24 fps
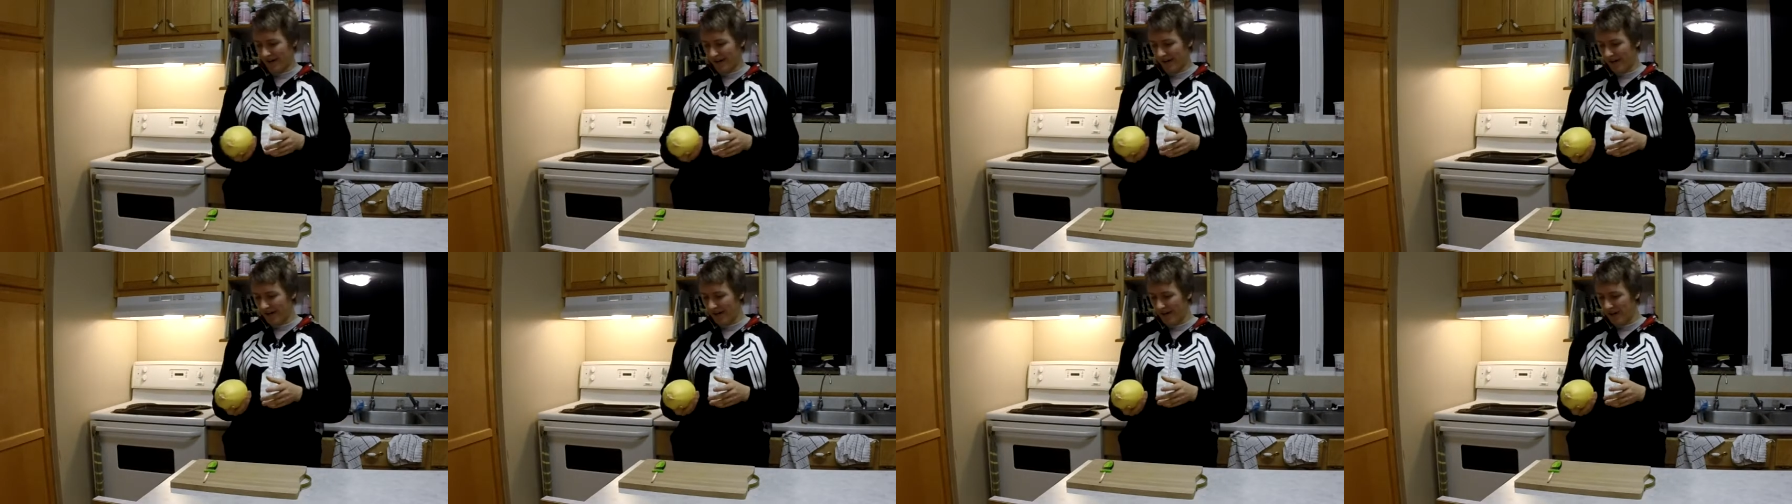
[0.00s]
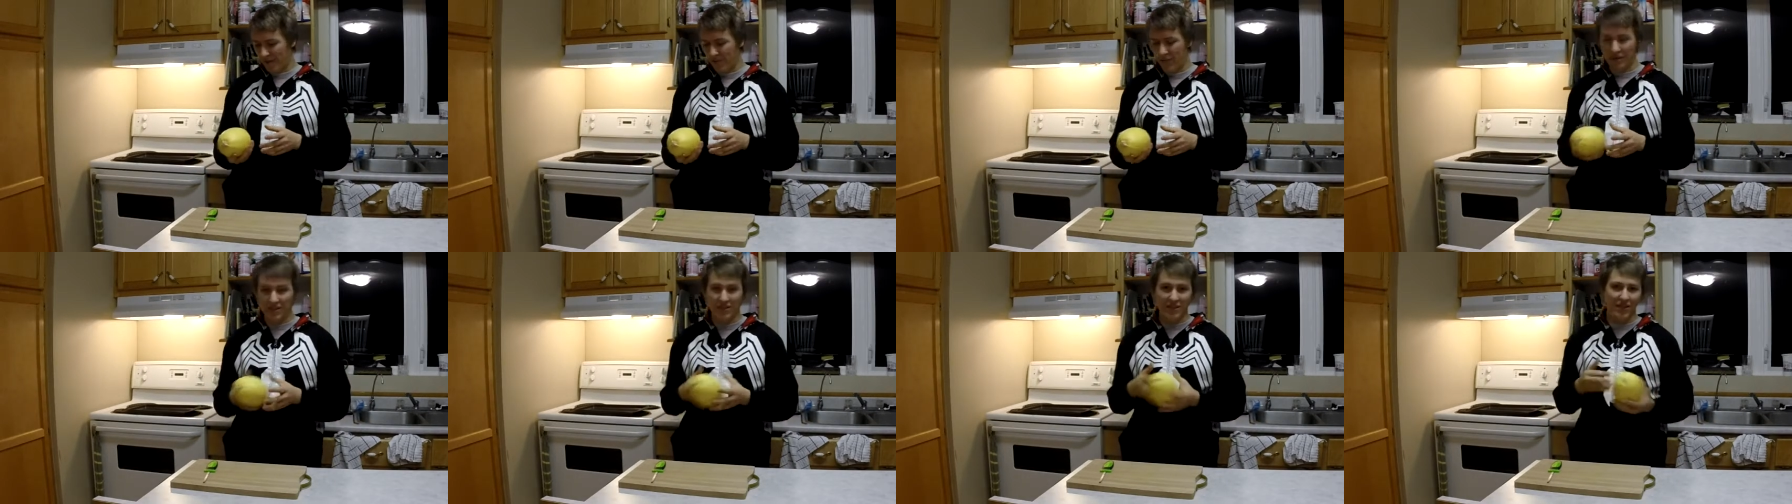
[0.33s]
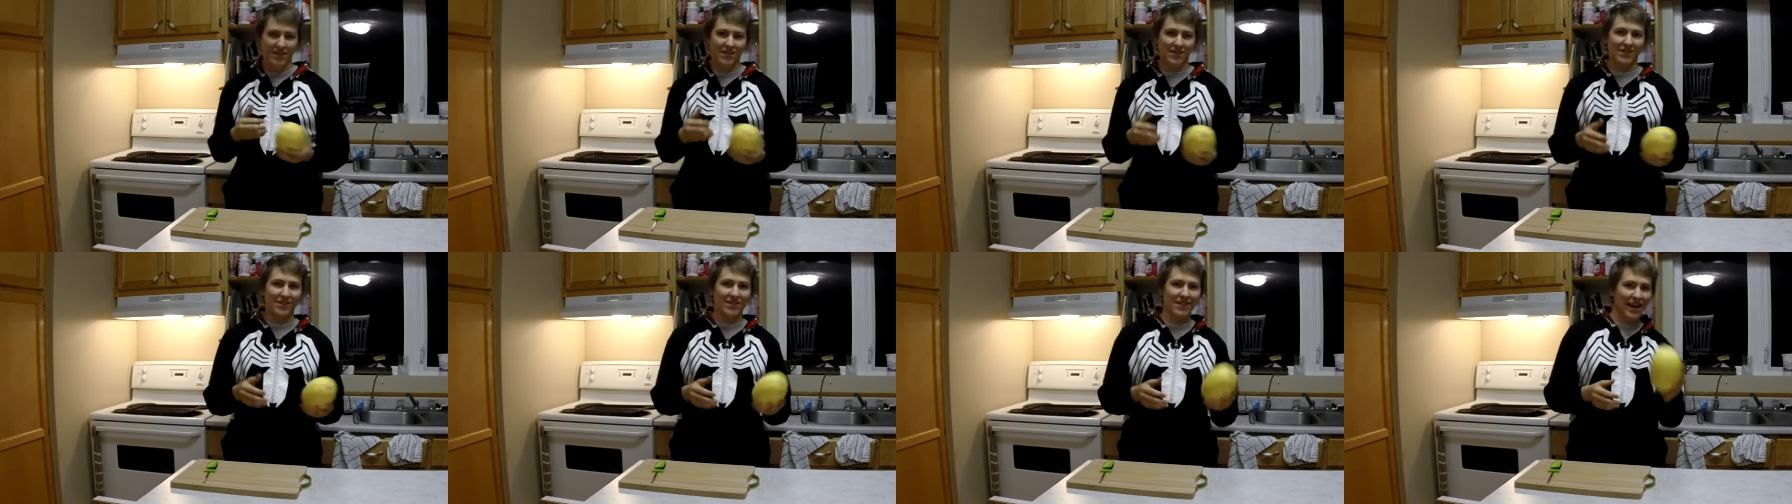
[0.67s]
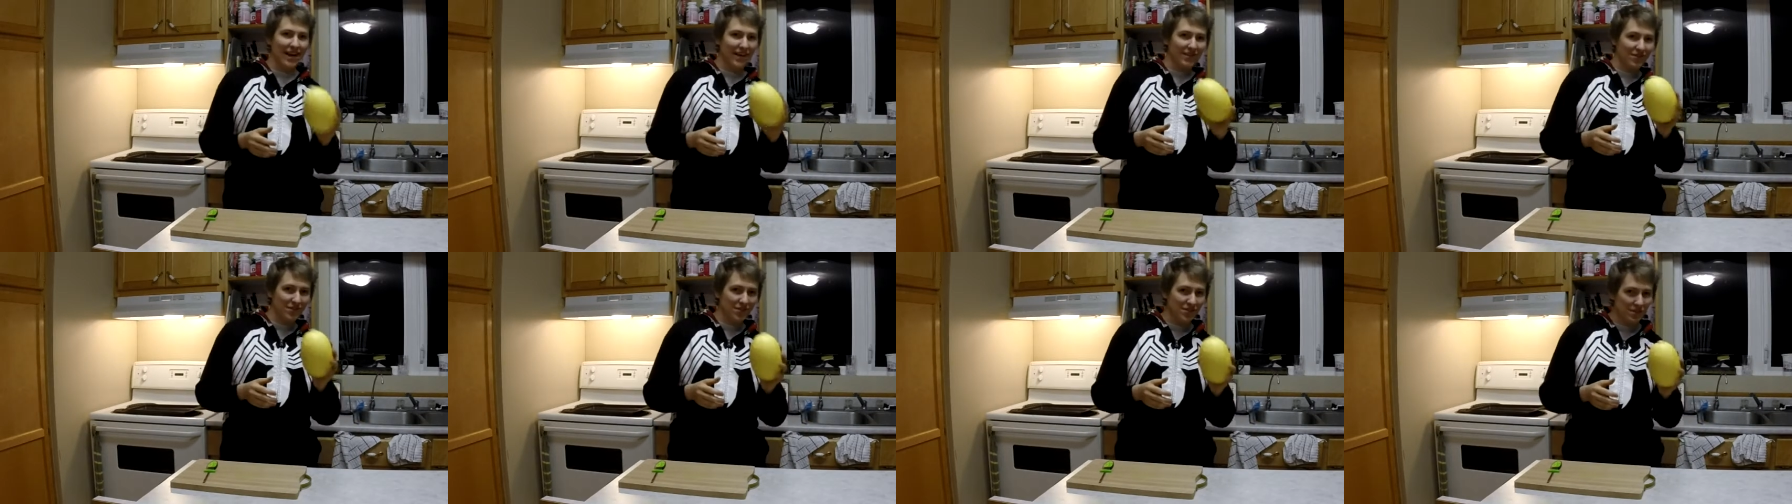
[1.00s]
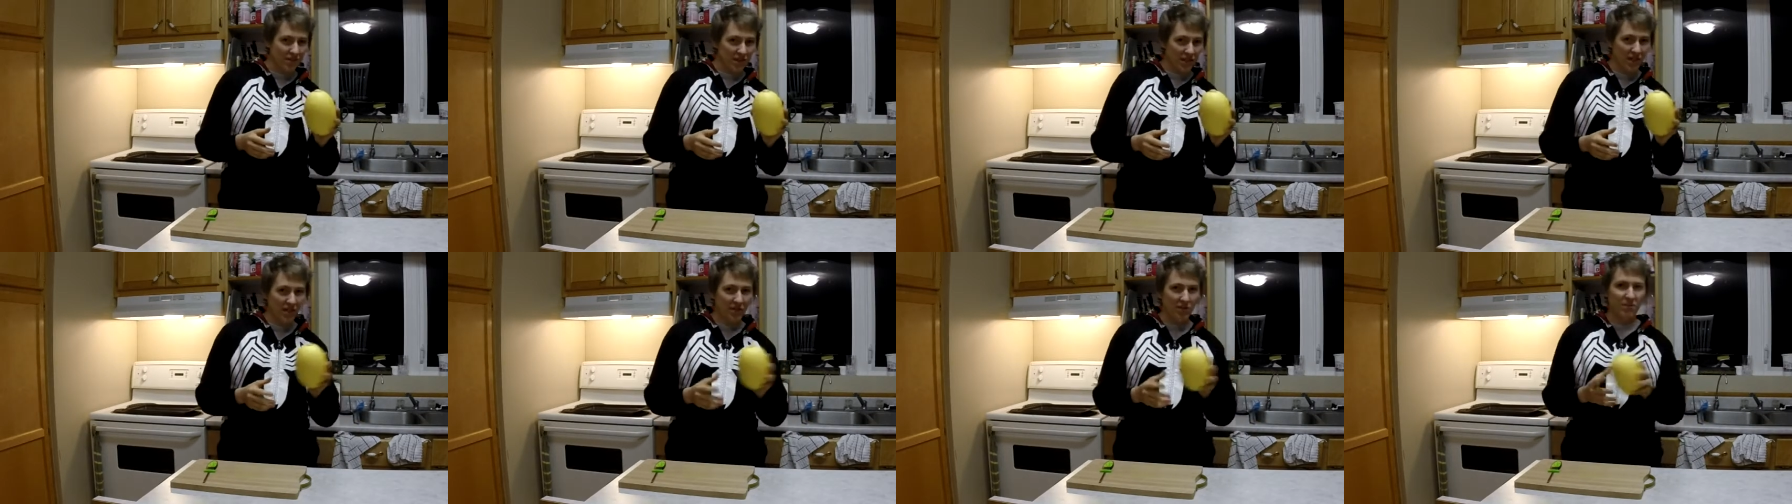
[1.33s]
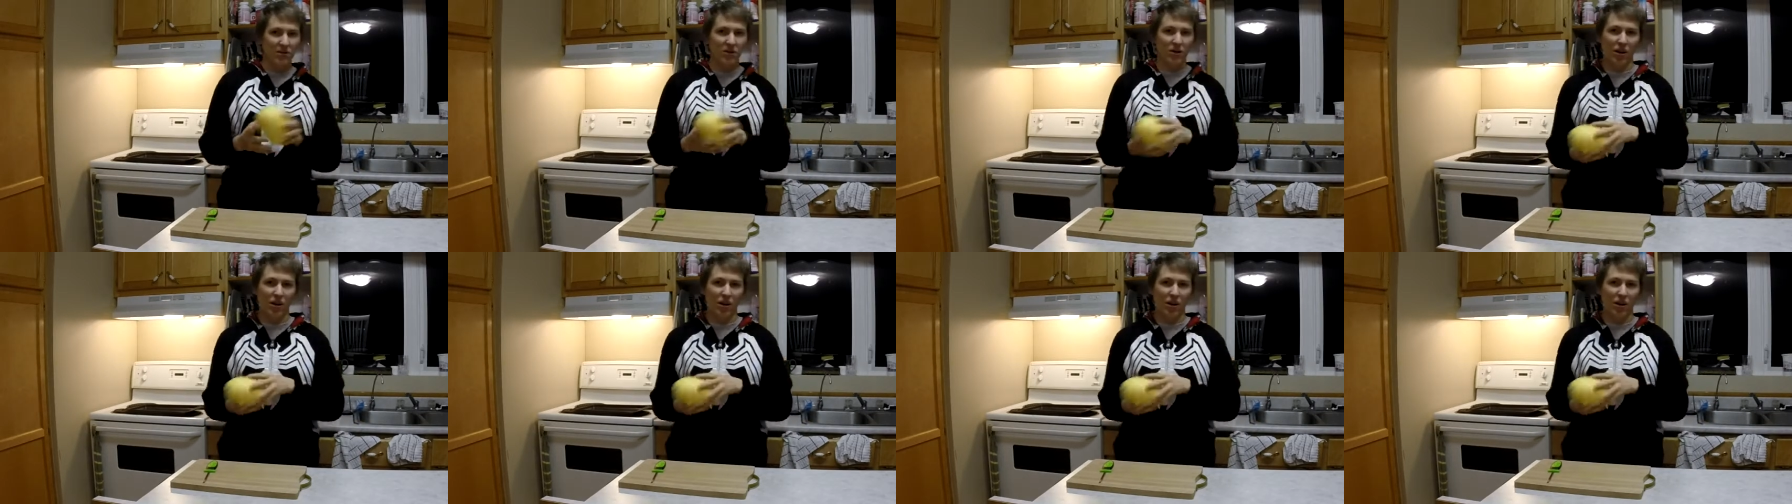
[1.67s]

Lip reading: It tastes exactly the same,